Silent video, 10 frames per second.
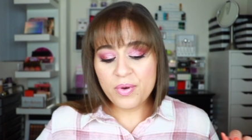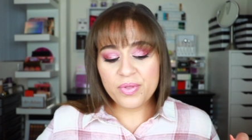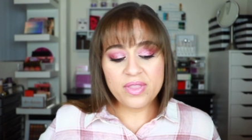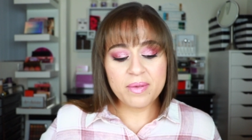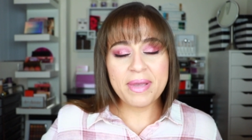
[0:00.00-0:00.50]
Both
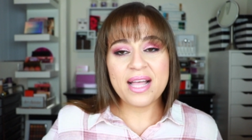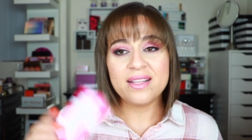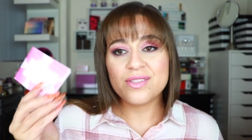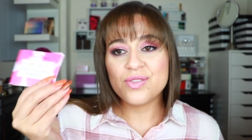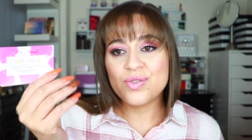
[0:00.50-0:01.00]
of the
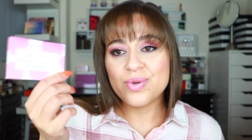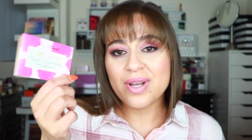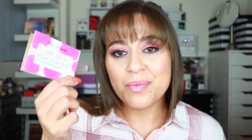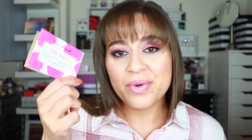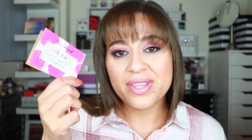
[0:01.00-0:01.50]
palettes do
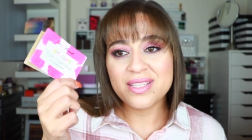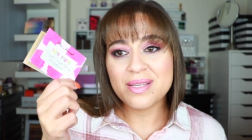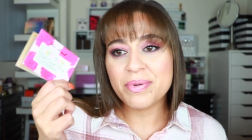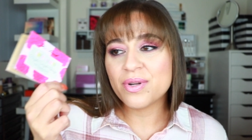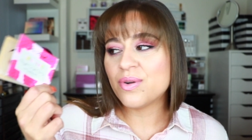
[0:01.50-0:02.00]
come with a
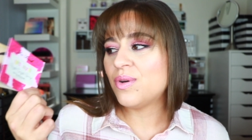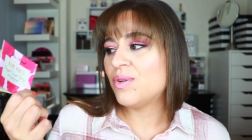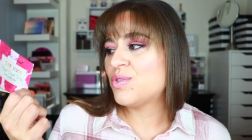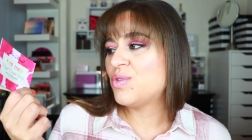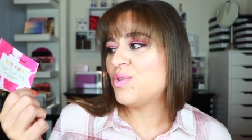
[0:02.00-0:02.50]

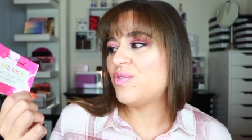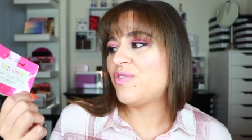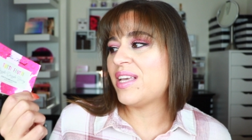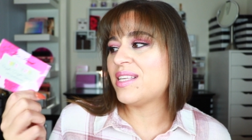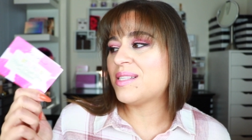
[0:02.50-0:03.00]
typical Too
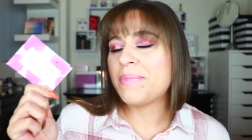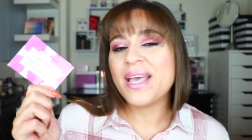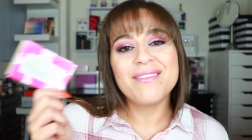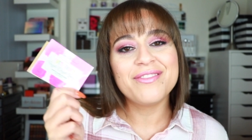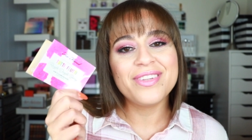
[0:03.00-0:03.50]
Faced
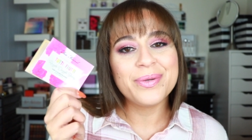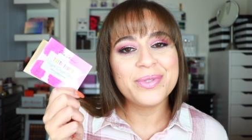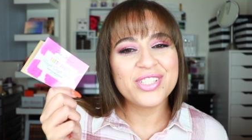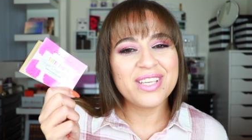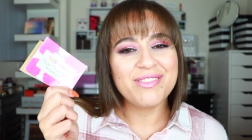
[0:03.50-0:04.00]
pamphlet,
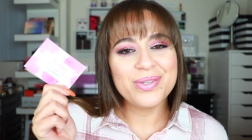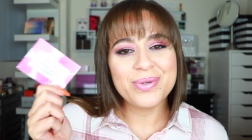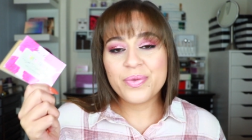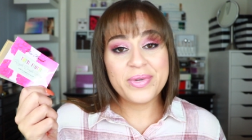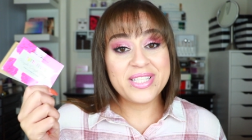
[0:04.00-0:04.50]
which give
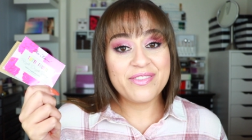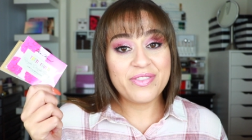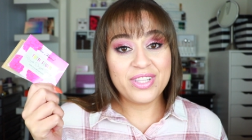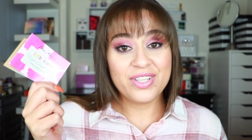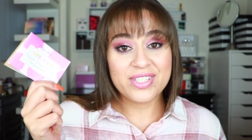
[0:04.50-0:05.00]
you 3
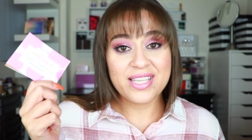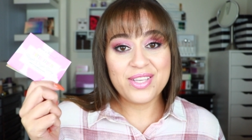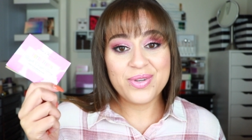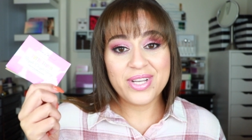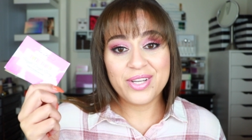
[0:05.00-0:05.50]
different looks that
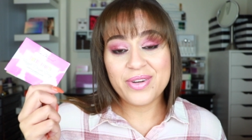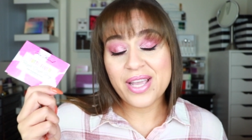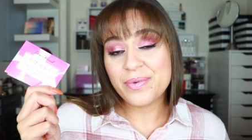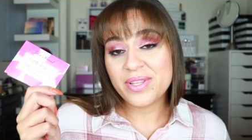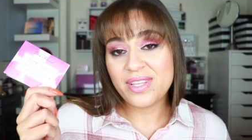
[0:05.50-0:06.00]
you can
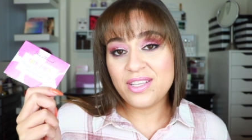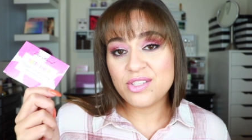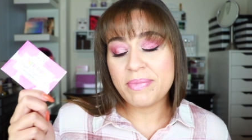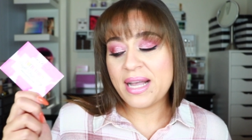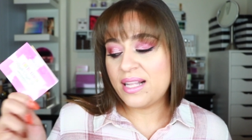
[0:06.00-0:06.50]
create with
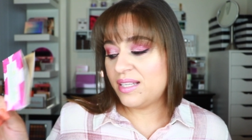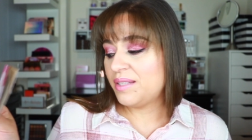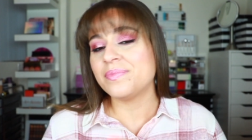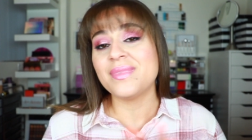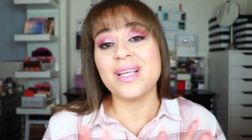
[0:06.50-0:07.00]
each palette.
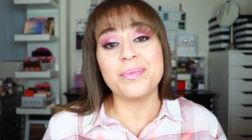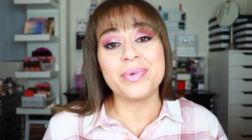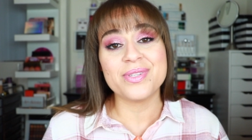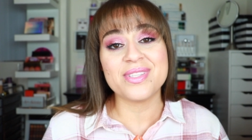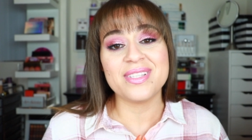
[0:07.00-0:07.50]
Now,
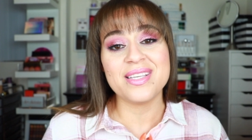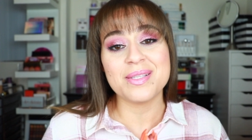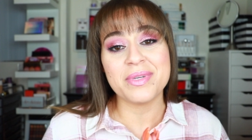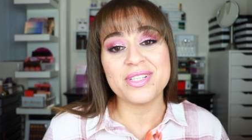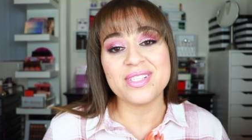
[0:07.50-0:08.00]
personally, as
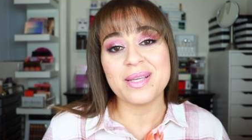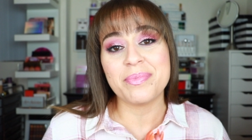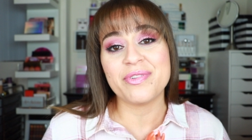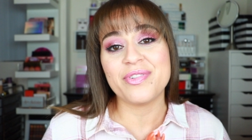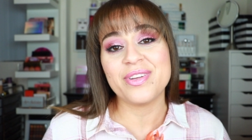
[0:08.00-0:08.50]
much as I
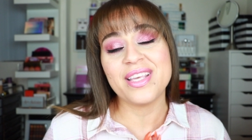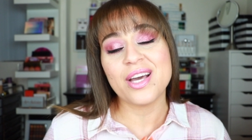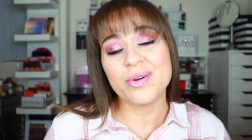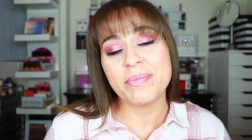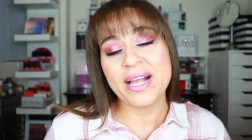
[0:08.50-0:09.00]
prefer the
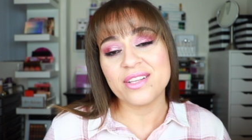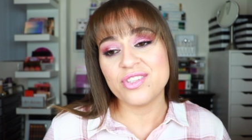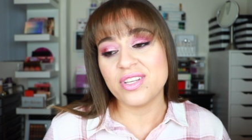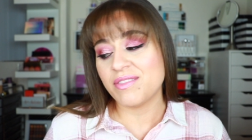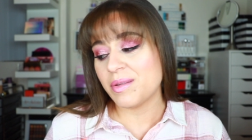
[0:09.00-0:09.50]
outer
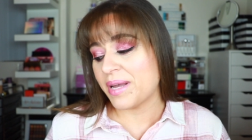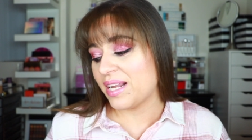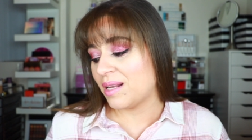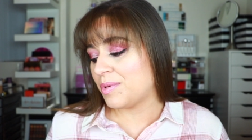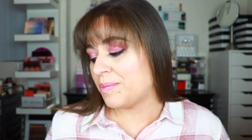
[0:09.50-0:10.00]
packaging of the
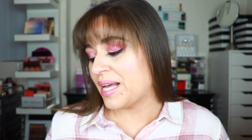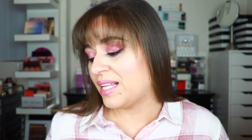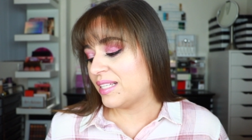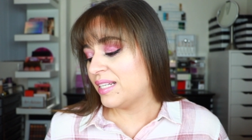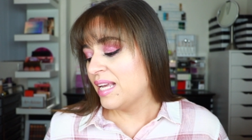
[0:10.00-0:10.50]
pineapple
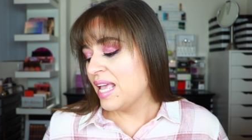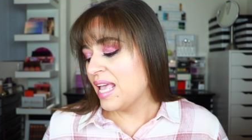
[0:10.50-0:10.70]
palette,